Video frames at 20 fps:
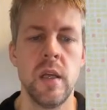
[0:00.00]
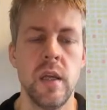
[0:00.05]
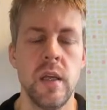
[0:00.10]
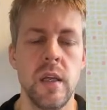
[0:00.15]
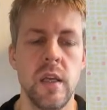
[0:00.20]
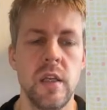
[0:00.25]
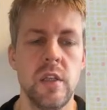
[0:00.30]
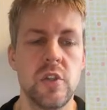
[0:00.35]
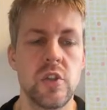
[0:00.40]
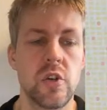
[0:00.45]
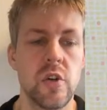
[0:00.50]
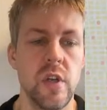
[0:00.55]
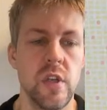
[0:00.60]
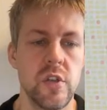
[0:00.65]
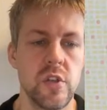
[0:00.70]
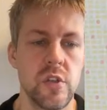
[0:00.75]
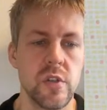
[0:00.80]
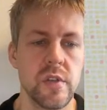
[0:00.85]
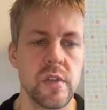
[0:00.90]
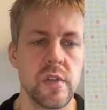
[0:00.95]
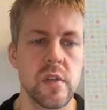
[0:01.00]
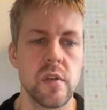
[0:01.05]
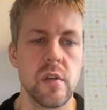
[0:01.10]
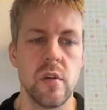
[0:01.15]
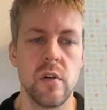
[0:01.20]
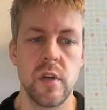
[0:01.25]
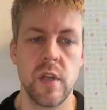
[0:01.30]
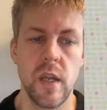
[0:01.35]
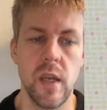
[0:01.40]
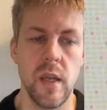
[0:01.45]
iterations.
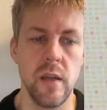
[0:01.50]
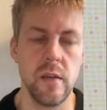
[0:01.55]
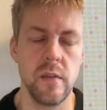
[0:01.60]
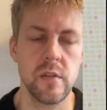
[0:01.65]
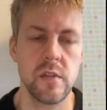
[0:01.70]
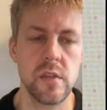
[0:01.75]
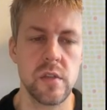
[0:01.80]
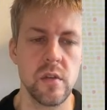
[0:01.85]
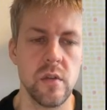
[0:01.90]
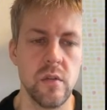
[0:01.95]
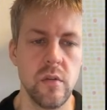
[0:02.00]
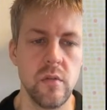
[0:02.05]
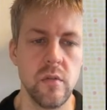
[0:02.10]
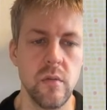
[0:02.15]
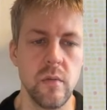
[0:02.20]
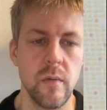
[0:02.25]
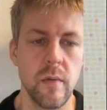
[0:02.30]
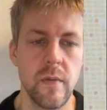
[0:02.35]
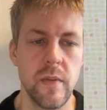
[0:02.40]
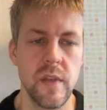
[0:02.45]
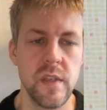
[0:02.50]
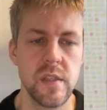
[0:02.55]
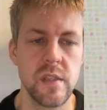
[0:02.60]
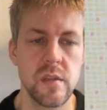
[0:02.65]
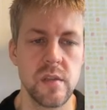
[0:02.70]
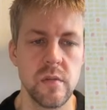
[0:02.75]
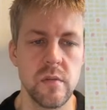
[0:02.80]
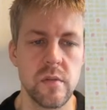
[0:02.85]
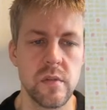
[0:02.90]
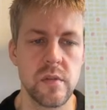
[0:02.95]
Okay, so this
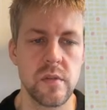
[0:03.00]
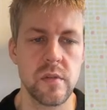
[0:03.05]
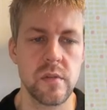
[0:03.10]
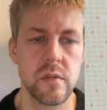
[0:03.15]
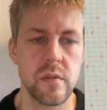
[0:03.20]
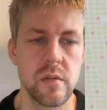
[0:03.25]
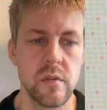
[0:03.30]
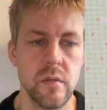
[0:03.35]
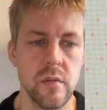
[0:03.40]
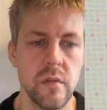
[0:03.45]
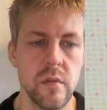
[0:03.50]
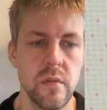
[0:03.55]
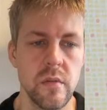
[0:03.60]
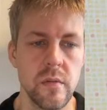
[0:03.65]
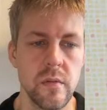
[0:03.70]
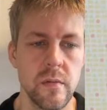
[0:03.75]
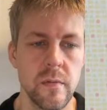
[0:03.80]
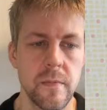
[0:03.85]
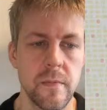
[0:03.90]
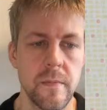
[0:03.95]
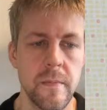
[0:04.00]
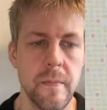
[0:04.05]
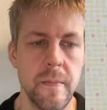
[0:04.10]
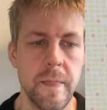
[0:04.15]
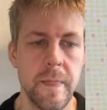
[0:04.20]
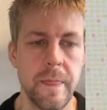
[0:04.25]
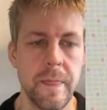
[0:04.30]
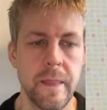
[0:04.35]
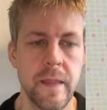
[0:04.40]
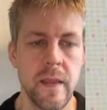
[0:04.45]
looks good.
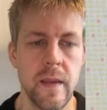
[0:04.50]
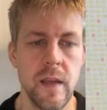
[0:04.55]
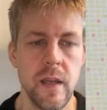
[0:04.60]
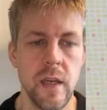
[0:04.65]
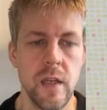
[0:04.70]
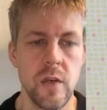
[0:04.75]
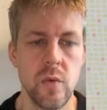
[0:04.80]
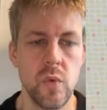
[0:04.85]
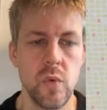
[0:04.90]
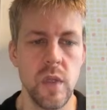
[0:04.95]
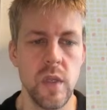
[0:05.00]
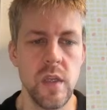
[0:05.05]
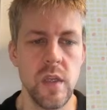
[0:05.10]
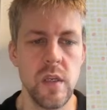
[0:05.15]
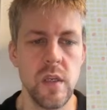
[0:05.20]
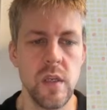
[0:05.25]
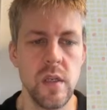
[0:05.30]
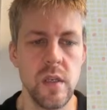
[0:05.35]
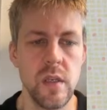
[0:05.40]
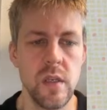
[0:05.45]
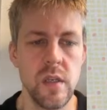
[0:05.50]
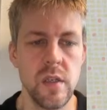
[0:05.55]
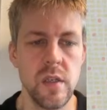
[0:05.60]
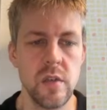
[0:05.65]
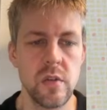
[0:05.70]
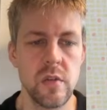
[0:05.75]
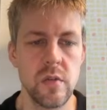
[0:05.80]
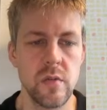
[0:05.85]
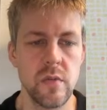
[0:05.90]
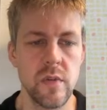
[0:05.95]
And we
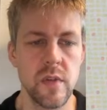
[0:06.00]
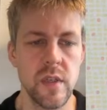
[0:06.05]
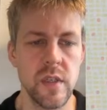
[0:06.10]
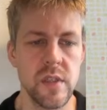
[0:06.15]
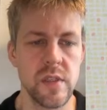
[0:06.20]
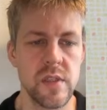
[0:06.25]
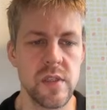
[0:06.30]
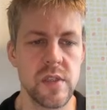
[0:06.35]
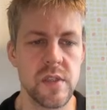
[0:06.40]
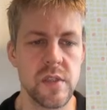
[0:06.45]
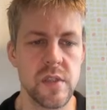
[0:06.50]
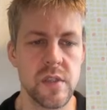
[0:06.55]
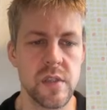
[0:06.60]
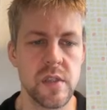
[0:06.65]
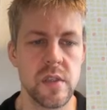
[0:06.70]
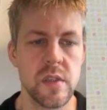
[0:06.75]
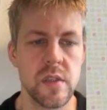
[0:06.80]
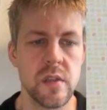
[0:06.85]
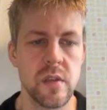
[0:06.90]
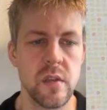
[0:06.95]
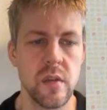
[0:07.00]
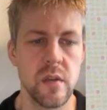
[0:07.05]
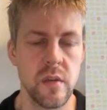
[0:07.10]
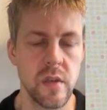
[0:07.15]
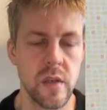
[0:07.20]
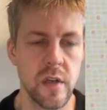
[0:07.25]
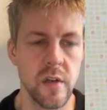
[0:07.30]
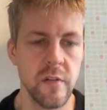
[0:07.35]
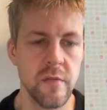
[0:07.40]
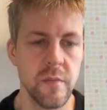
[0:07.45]
do this
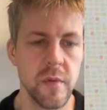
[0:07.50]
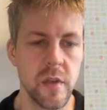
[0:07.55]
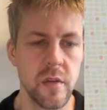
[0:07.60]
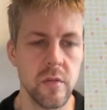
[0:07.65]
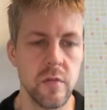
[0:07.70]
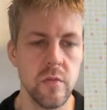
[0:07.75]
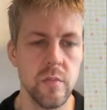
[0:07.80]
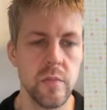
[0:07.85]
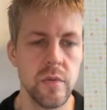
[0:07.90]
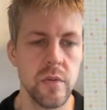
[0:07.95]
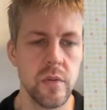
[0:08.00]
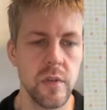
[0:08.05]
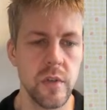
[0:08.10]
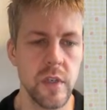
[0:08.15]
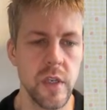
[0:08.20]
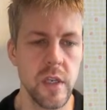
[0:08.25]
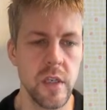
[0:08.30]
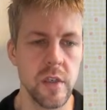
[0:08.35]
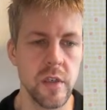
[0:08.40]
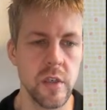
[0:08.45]
logarithmic loop in